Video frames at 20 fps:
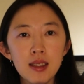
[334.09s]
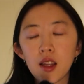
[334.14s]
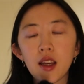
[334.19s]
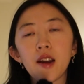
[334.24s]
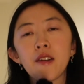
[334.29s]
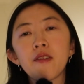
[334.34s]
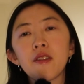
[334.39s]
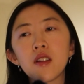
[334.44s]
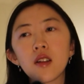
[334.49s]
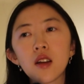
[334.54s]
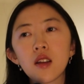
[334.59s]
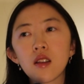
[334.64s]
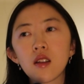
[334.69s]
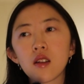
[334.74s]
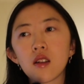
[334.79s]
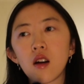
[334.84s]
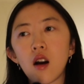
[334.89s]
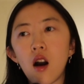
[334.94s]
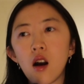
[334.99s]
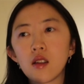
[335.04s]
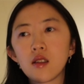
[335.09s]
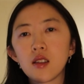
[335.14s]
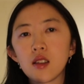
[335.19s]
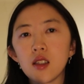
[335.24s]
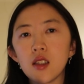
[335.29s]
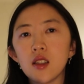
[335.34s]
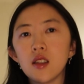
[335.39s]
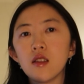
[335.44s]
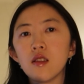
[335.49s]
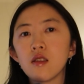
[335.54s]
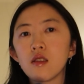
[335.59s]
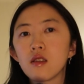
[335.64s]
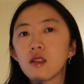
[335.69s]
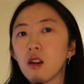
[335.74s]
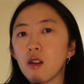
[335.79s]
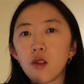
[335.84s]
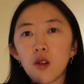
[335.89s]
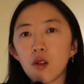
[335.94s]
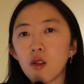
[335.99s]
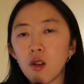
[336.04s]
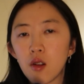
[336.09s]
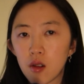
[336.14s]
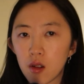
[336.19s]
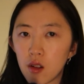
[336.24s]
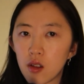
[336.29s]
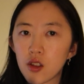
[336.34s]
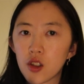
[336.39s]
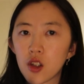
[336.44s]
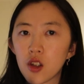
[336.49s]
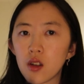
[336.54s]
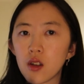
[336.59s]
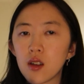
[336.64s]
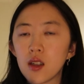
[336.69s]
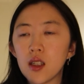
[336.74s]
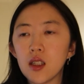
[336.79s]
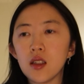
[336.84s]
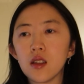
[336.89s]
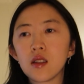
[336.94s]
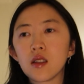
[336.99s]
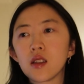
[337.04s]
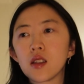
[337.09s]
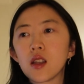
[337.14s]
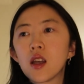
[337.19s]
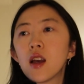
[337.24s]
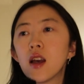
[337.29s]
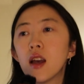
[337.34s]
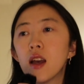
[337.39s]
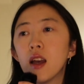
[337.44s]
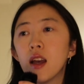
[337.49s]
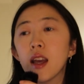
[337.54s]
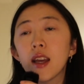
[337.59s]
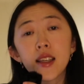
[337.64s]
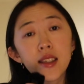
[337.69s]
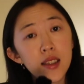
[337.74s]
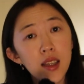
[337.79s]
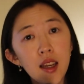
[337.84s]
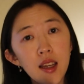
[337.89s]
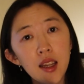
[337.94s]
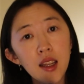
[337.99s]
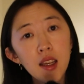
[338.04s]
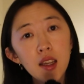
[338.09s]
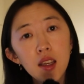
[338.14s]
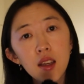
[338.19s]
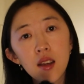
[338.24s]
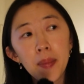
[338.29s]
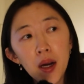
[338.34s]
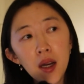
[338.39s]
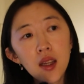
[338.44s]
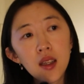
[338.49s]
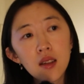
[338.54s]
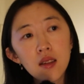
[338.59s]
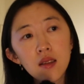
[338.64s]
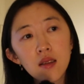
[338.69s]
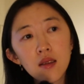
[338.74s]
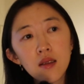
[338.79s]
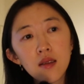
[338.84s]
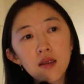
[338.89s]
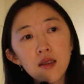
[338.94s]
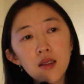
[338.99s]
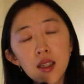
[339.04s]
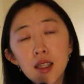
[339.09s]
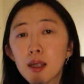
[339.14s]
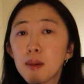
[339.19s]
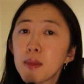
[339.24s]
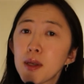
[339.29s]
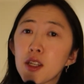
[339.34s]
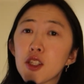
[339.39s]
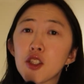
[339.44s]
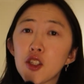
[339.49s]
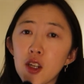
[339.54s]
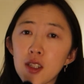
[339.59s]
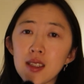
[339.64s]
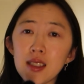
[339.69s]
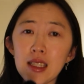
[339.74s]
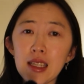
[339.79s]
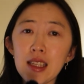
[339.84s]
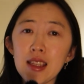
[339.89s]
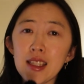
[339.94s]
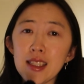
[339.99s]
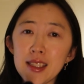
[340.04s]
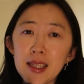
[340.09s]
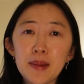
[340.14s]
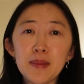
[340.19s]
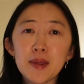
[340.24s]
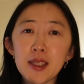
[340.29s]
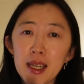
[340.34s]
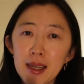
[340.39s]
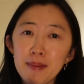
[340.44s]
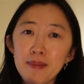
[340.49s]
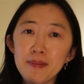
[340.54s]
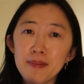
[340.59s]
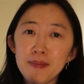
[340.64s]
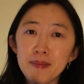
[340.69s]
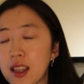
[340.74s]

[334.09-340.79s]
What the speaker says: Like I feel like the constant go culture is exciting, but it can be exhausting at the same time.